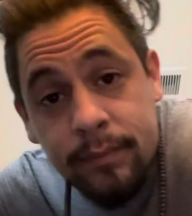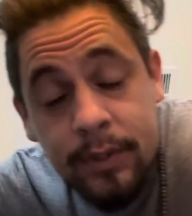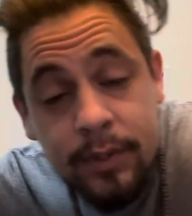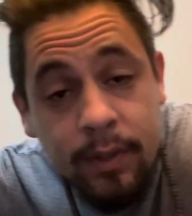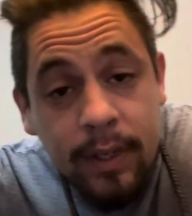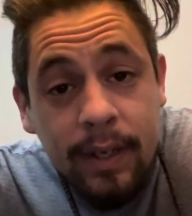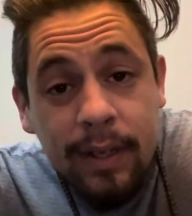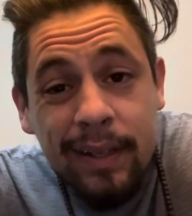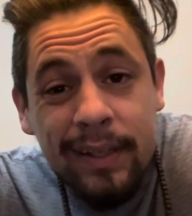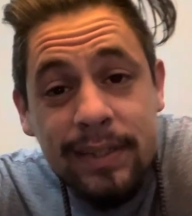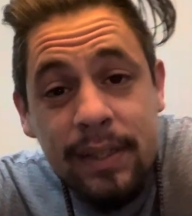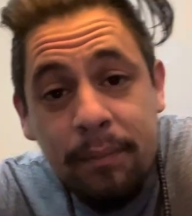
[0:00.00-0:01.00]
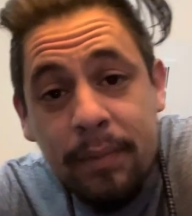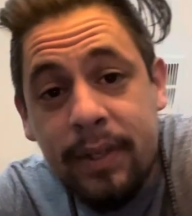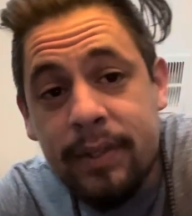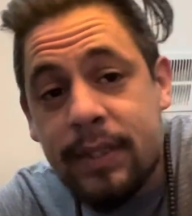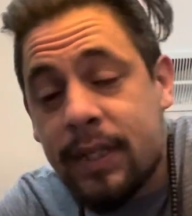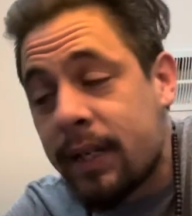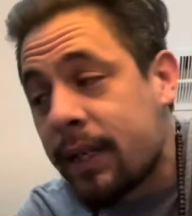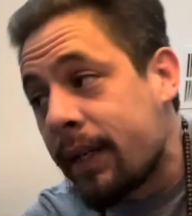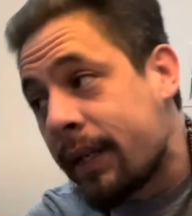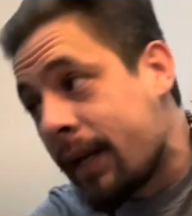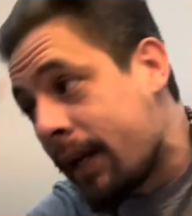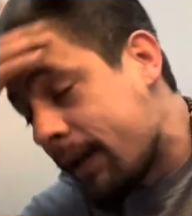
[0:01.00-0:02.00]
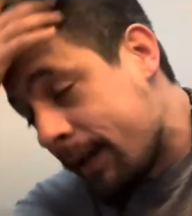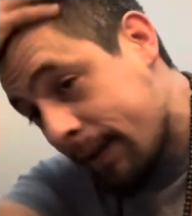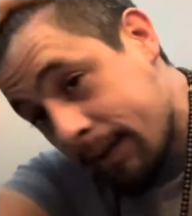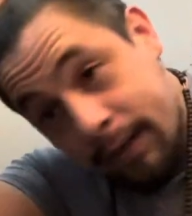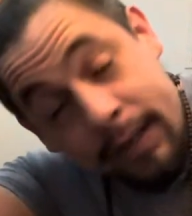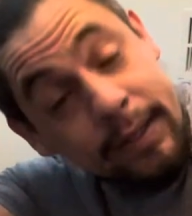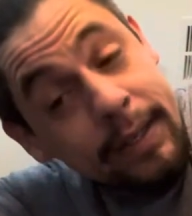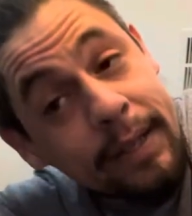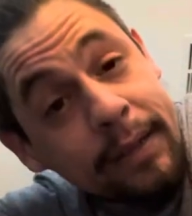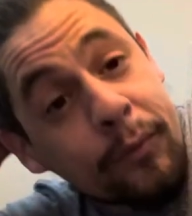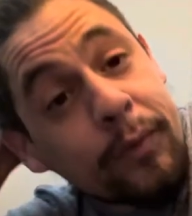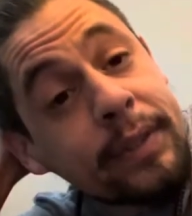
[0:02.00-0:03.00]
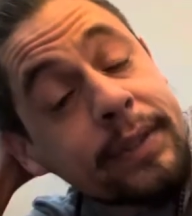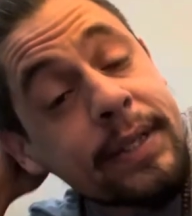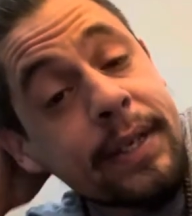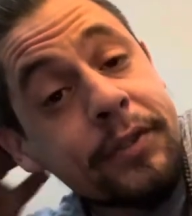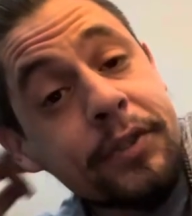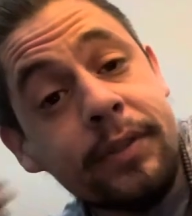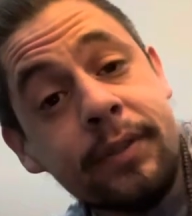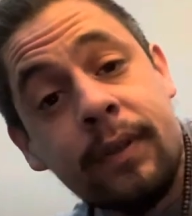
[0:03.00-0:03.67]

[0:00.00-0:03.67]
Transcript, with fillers: Sorry, I at like 10 minutes and I gotta get out of here and have orientation.